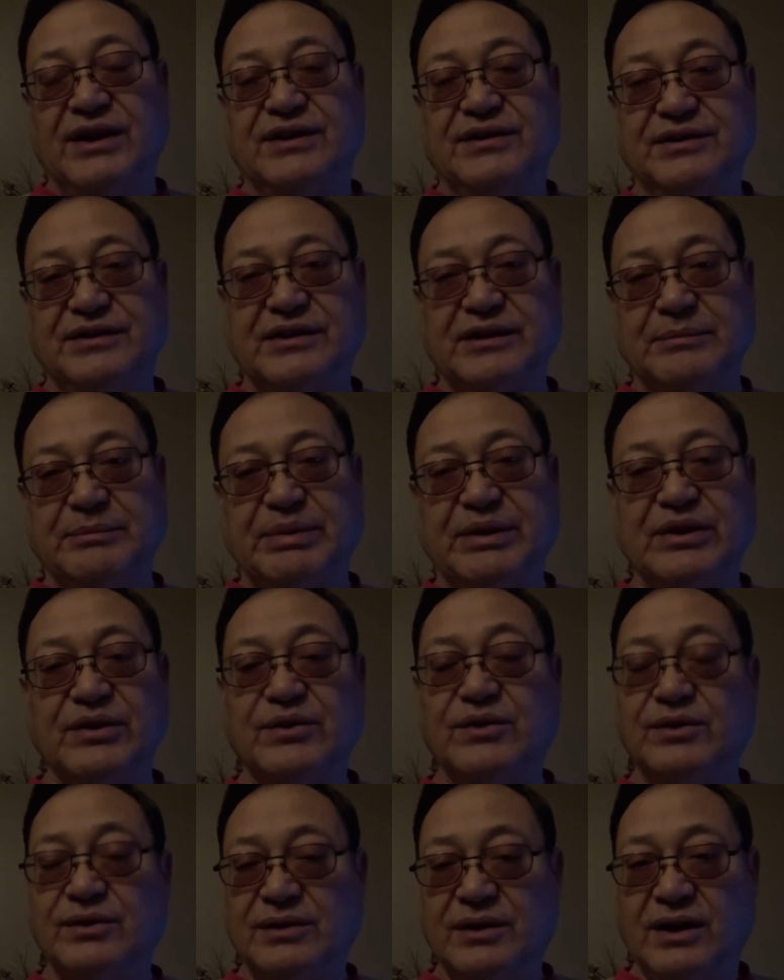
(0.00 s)
you can
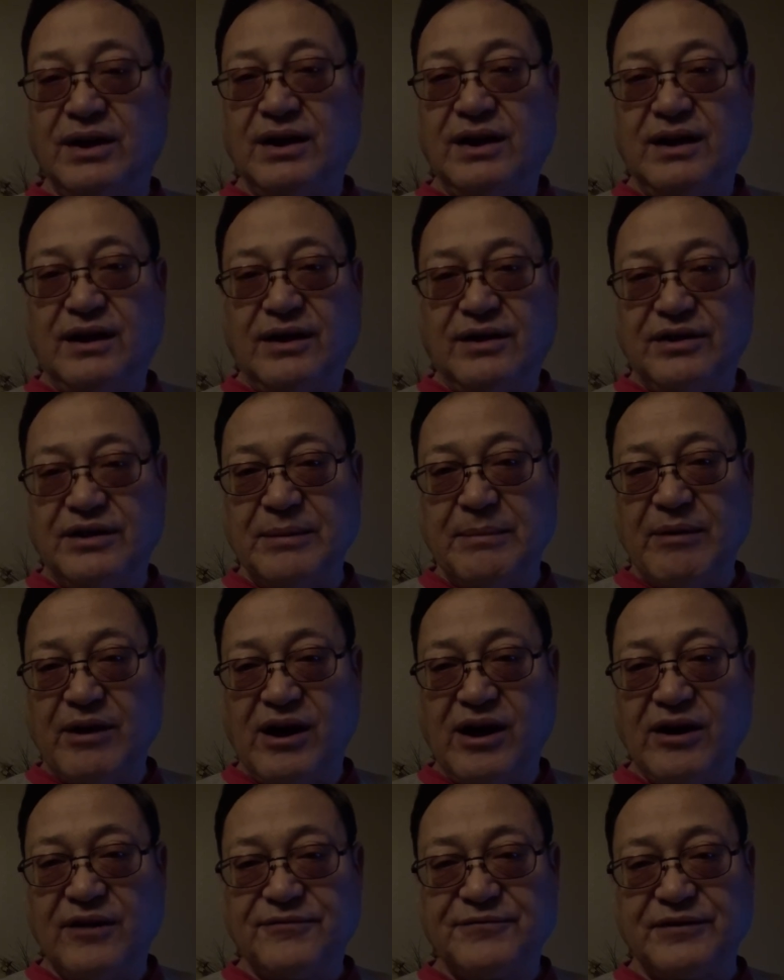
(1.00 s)
peel them
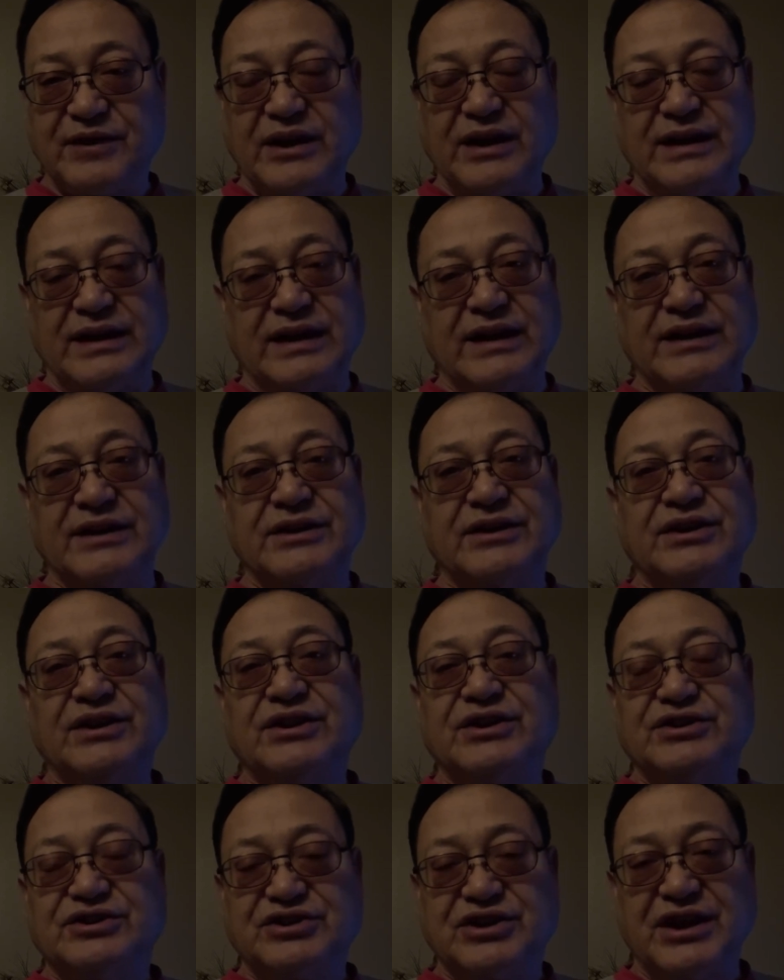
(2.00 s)
off and
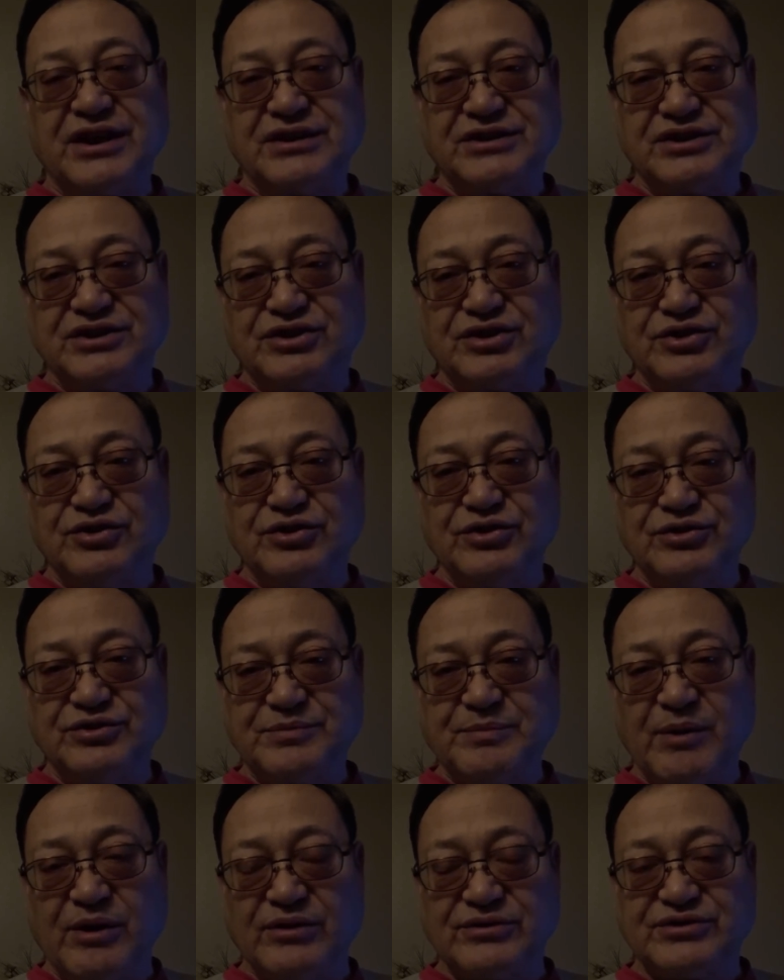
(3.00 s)
change it to new
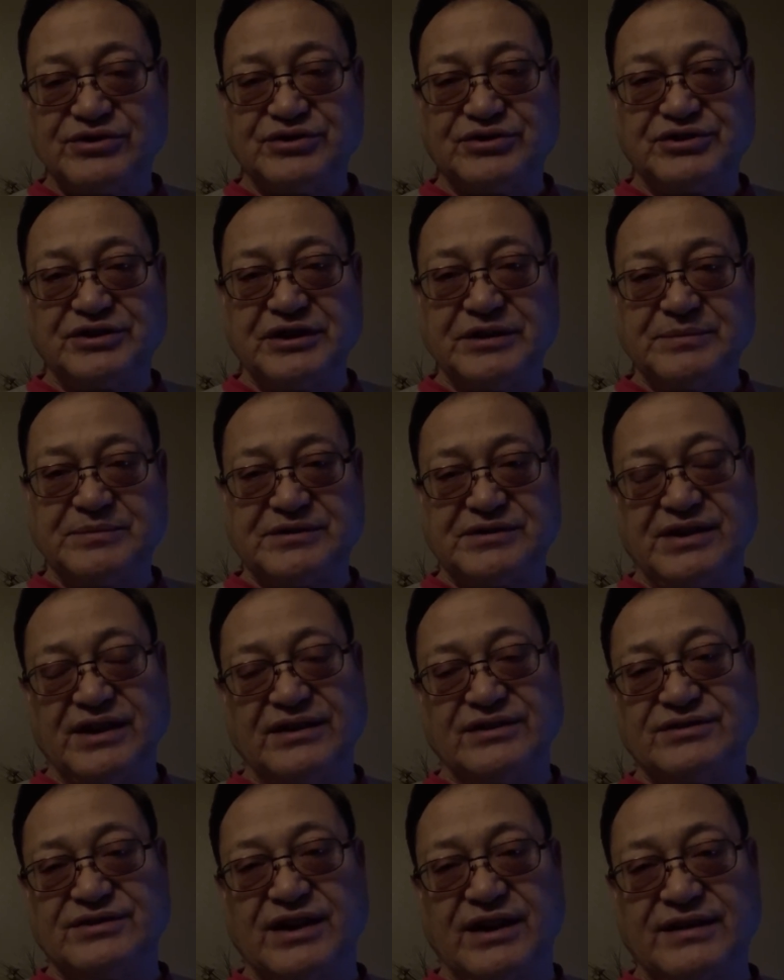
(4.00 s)
sponsorships,
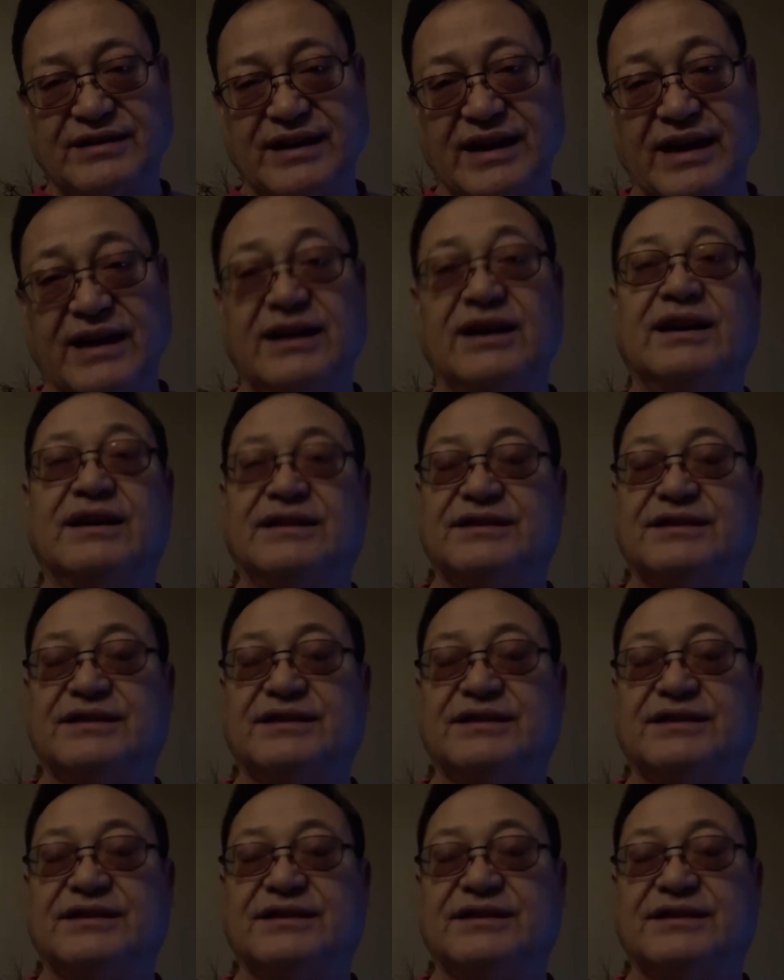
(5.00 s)
things like that.